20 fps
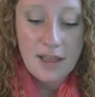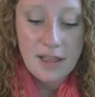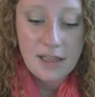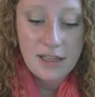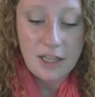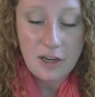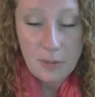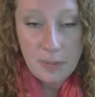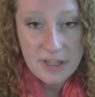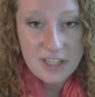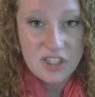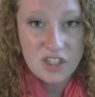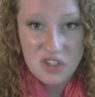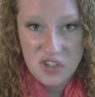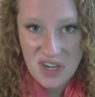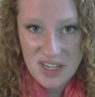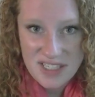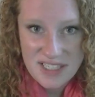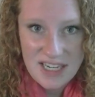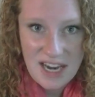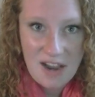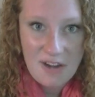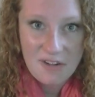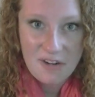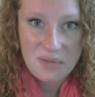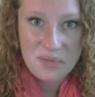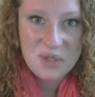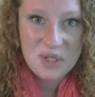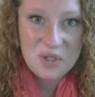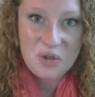a little bit stressed out
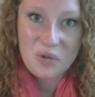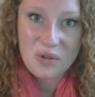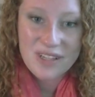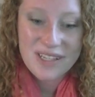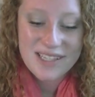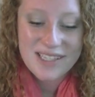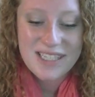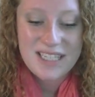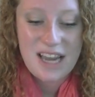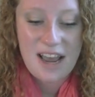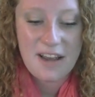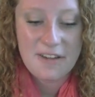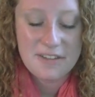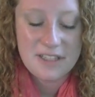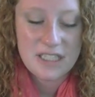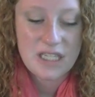from school and stuff,